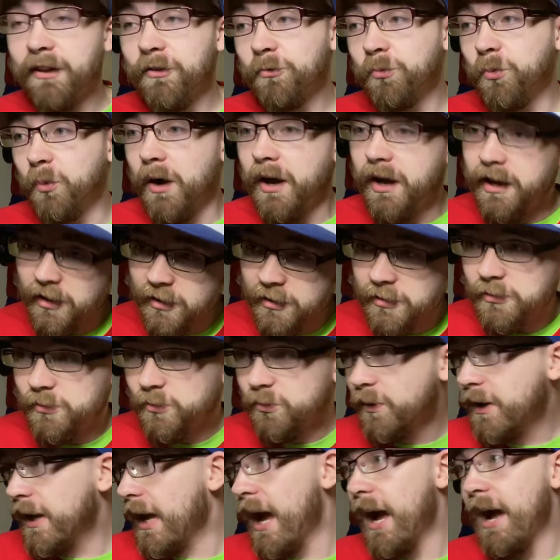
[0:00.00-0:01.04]
as well.
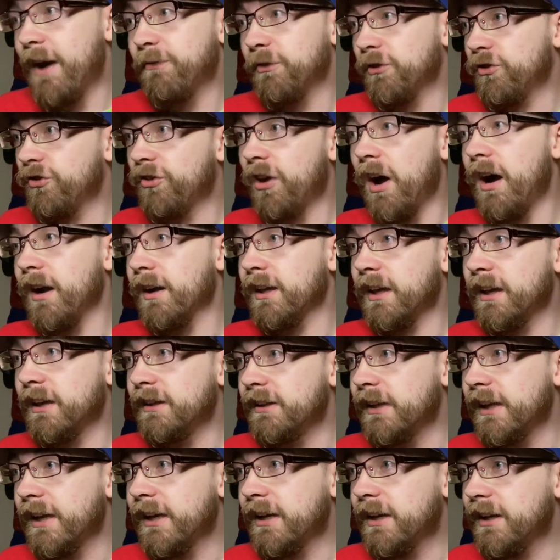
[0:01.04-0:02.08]
We have a shocking
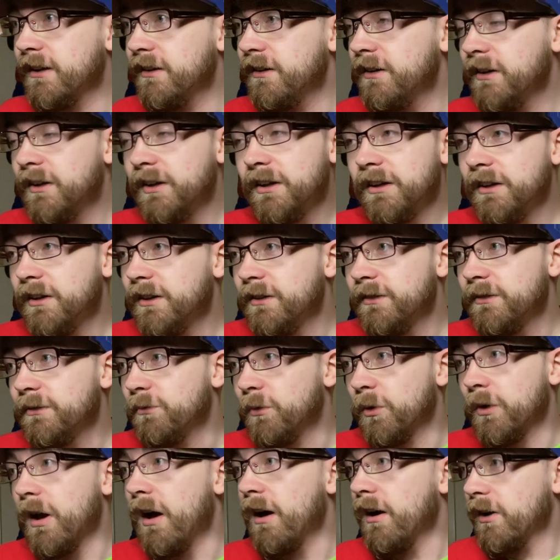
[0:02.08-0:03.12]
lead.
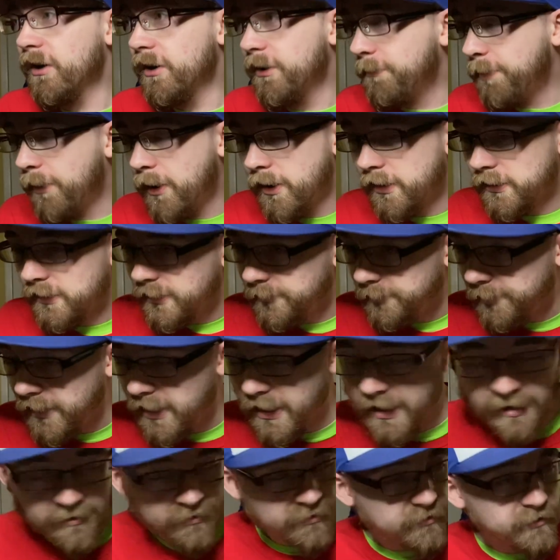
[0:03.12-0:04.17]
We're not going to park the
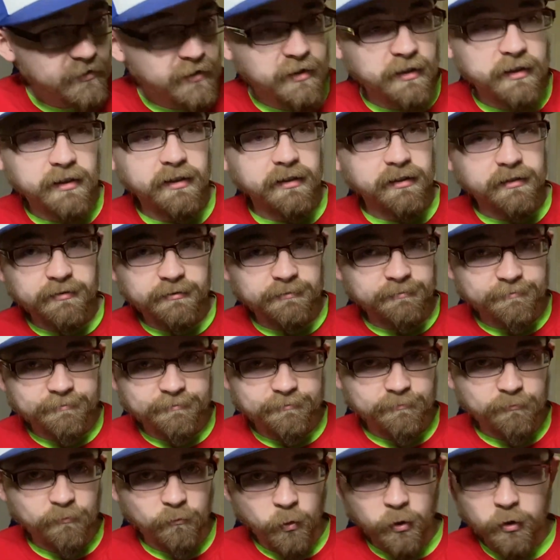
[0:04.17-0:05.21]
bus.
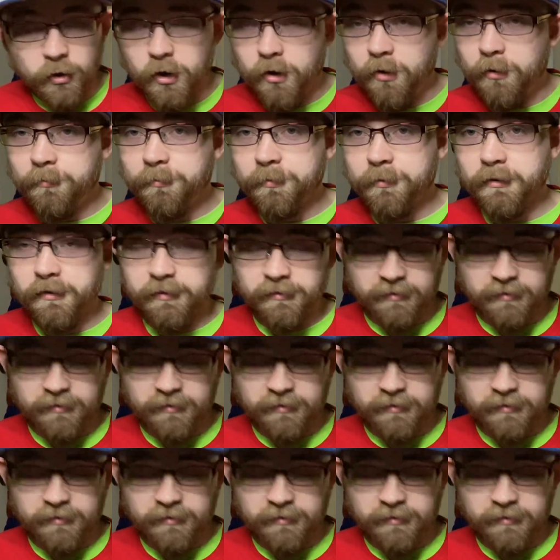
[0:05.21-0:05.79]
We're going for a